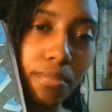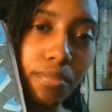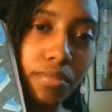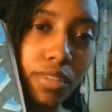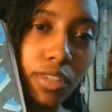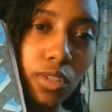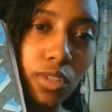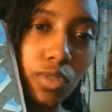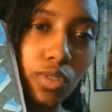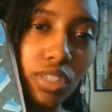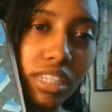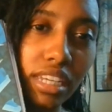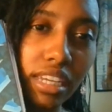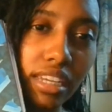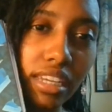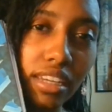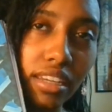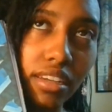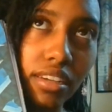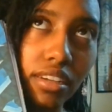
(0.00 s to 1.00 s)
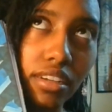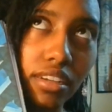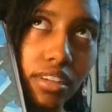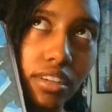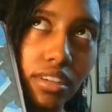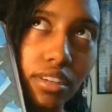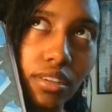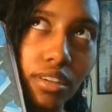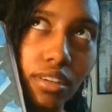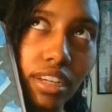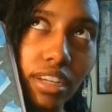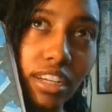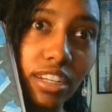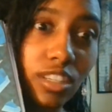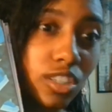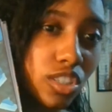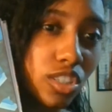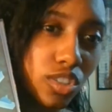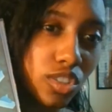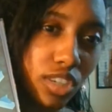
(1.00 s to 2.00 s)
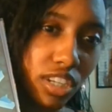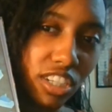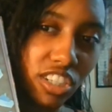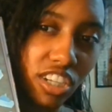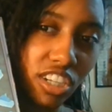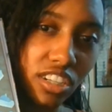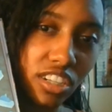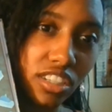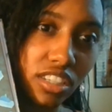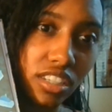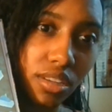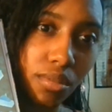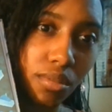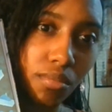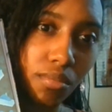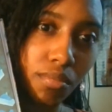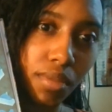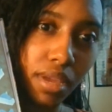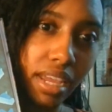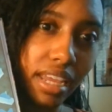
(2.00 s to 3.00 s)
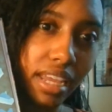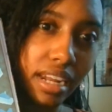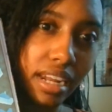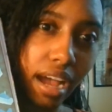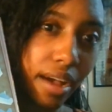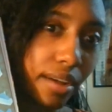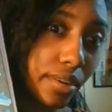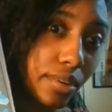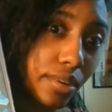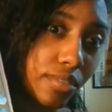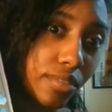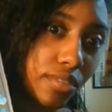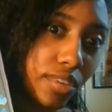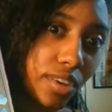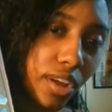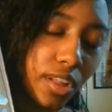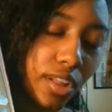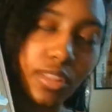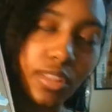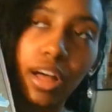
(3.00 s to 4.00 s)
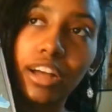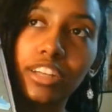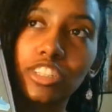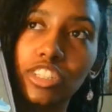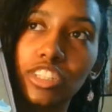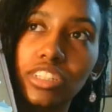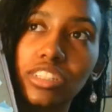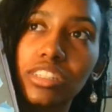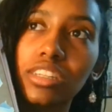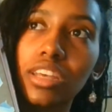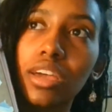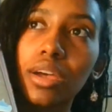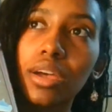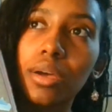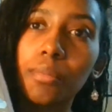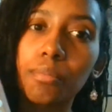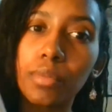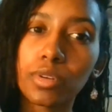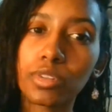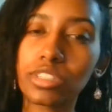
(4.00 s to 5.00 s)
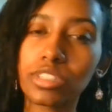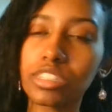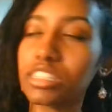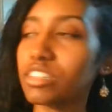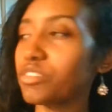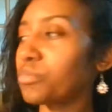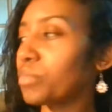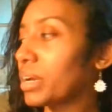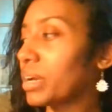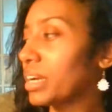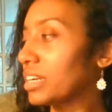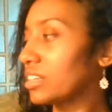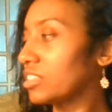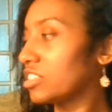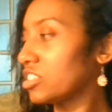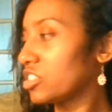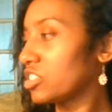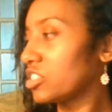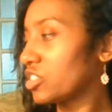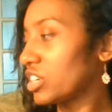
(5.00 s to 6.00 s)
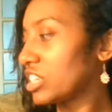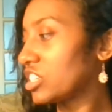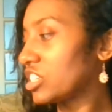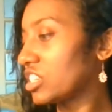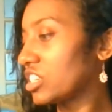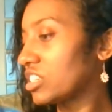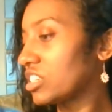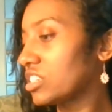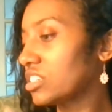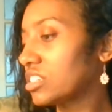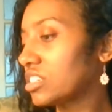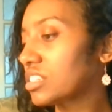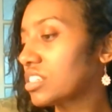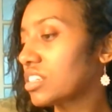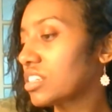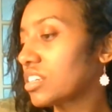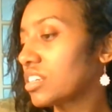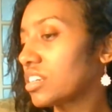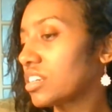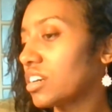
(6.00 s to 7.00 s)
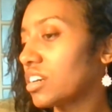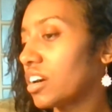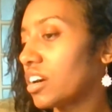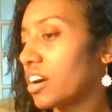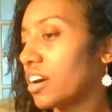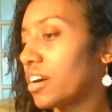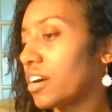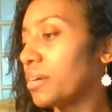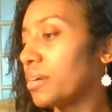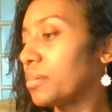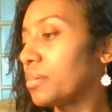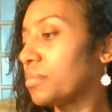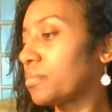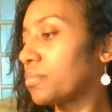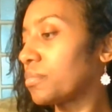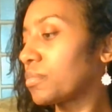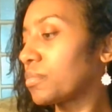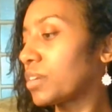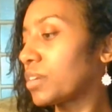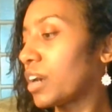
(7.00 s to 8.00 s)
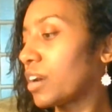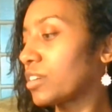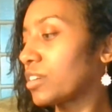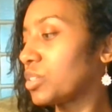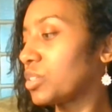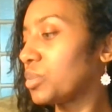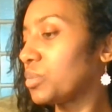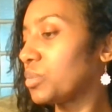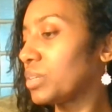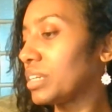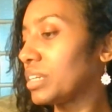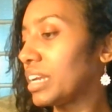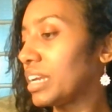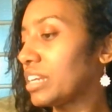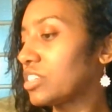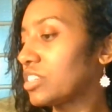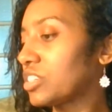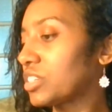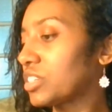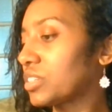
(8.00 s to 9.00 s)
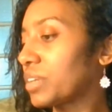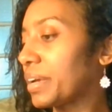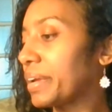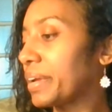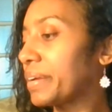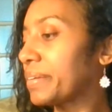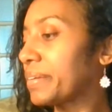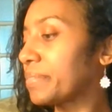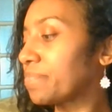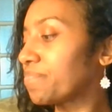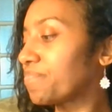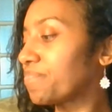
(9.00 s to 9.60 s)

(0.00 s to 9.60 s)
using illustrations made out of collages. Most of my illustrations are cartoon in nature, like